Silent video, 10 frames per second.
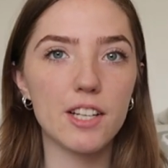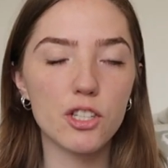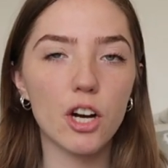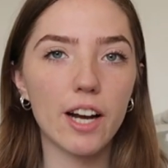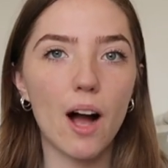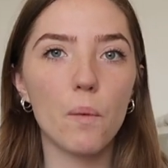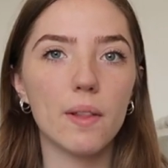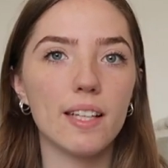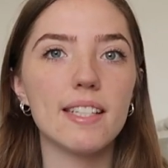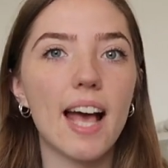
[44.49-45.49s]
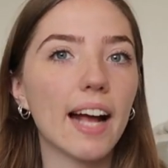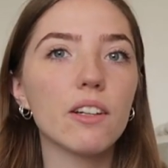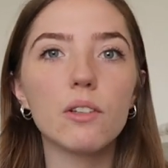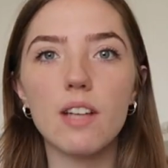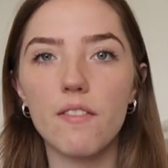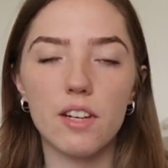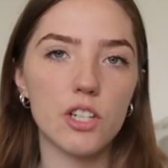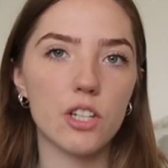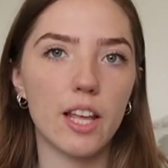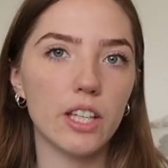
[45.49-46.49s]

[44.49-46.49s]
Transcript: I start out with the technical definition